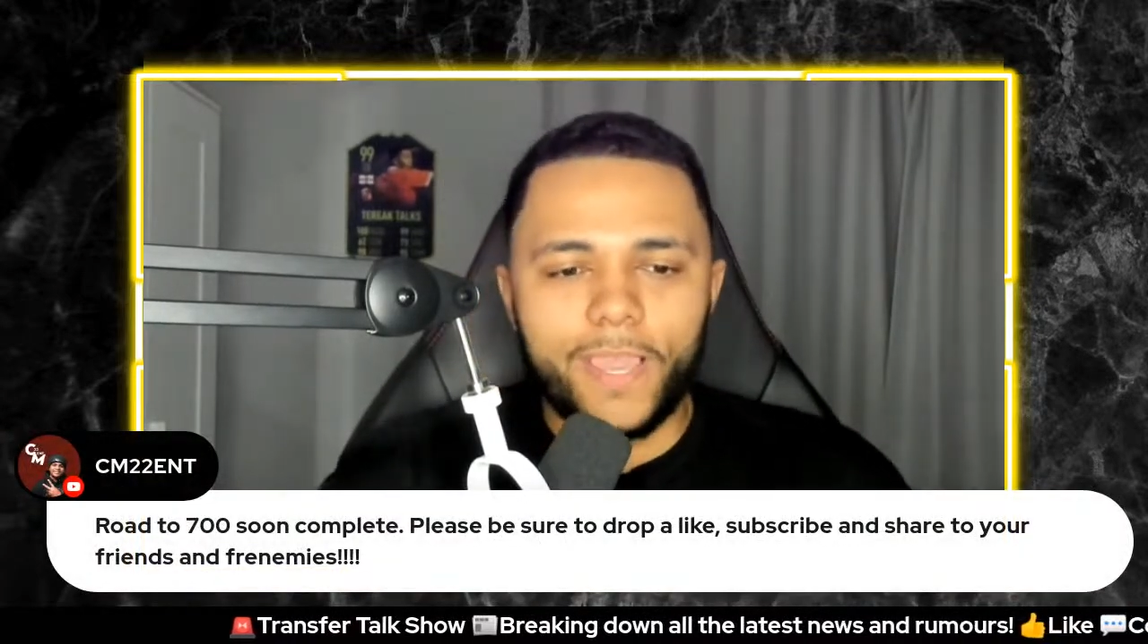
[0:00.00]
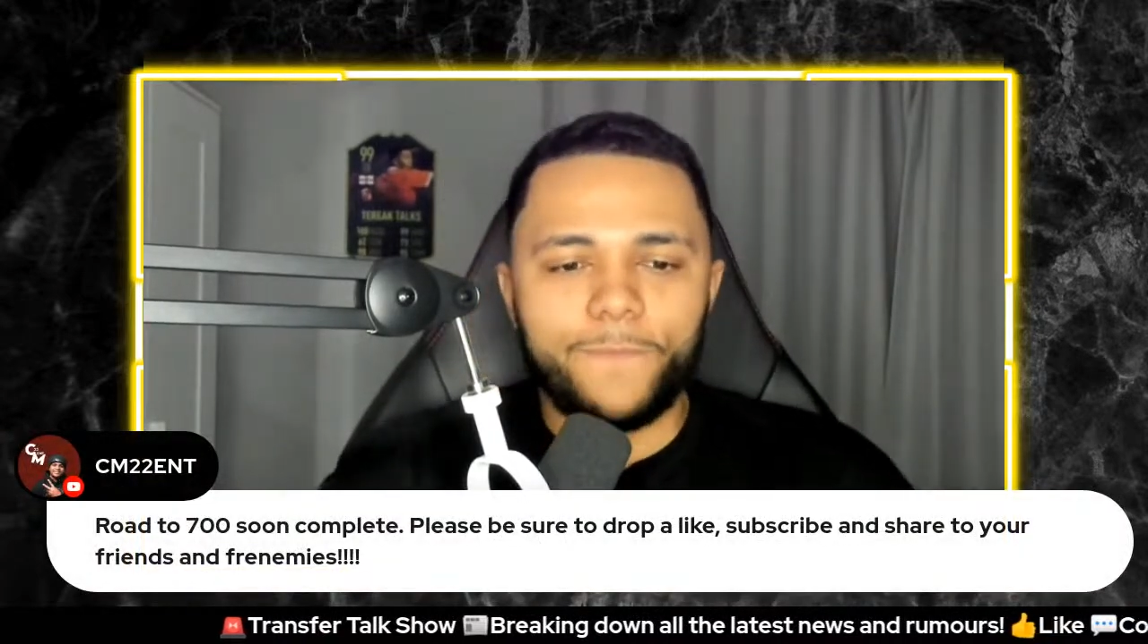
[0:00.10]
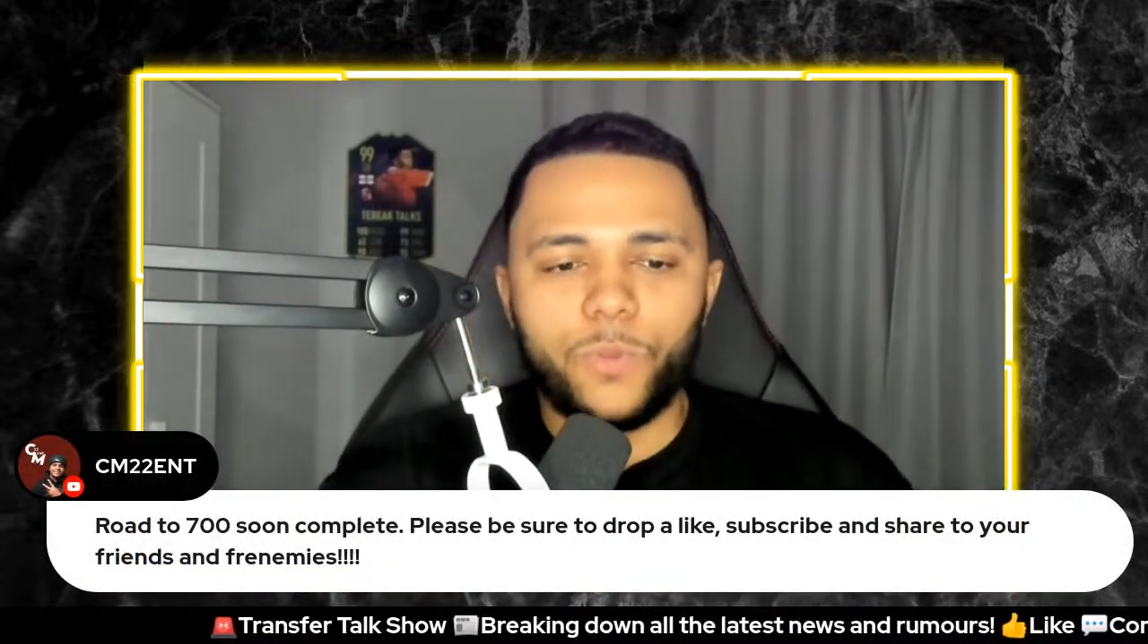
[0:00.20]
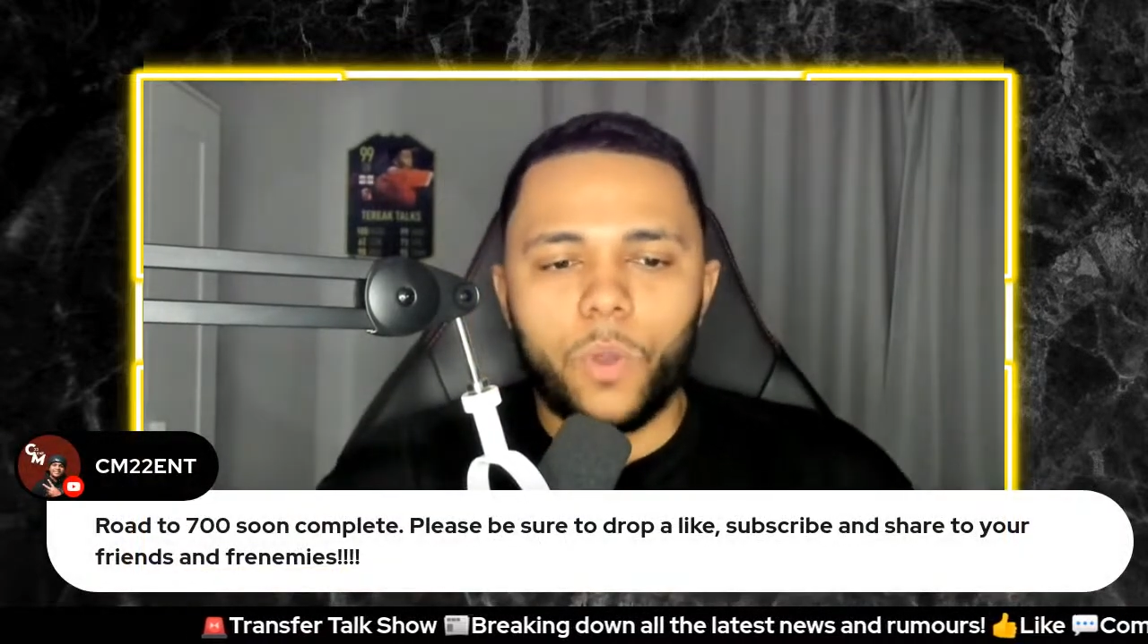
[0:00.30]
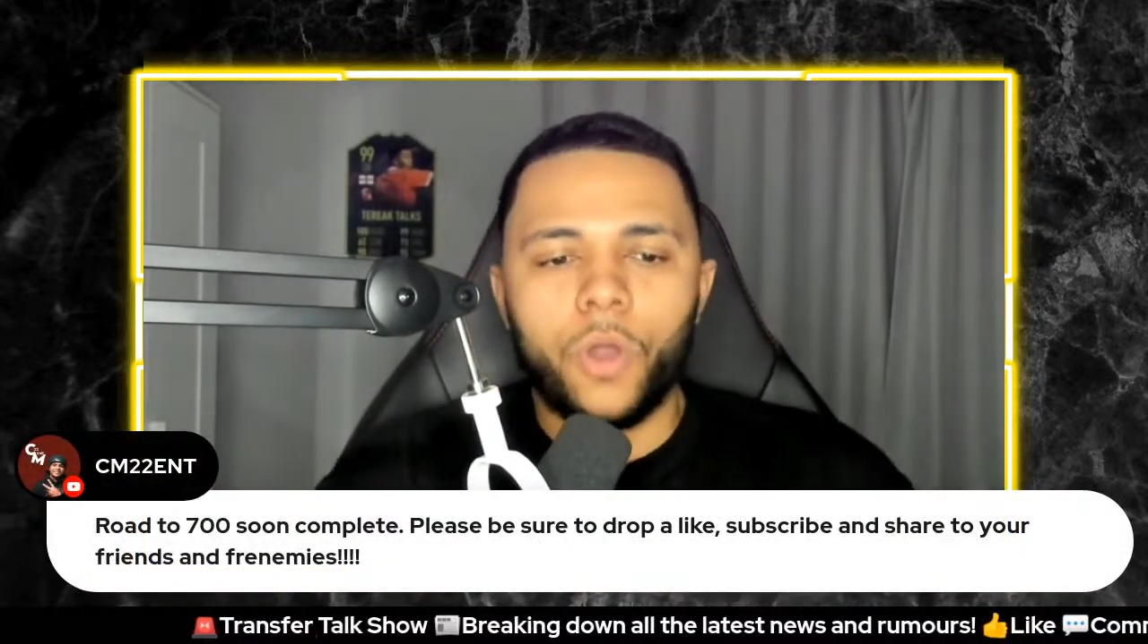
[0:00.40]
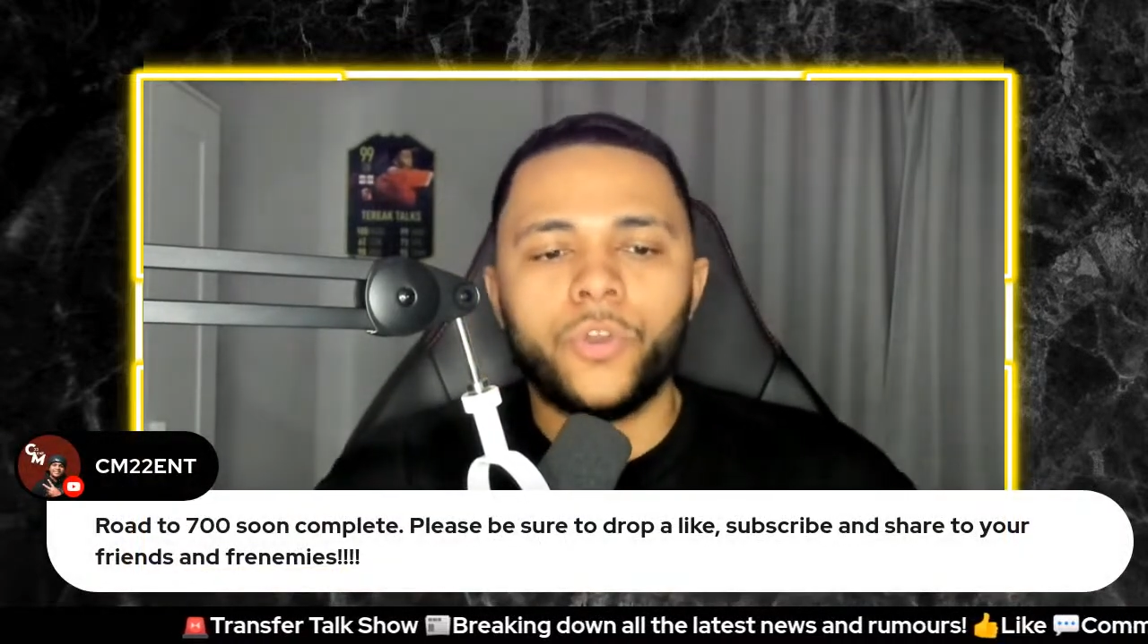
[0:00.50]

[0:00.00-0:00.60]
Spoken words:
if you are